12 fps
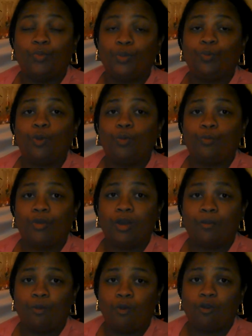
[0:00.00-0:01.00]
we won't
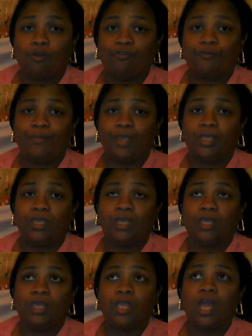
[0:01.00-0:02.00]
come off
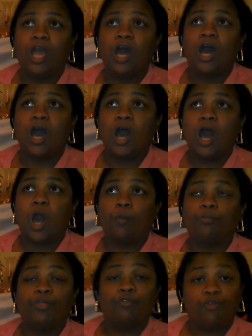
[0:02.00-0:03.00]
making
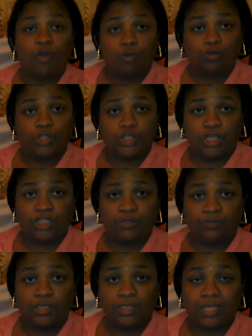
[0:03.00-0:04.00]
the wrong
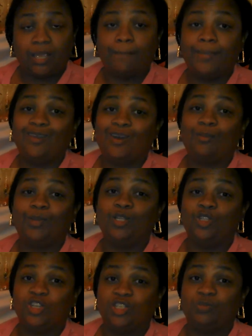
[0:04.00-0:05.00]
judgments and becoming
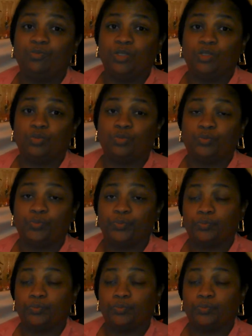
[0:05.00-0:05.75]
judgmental.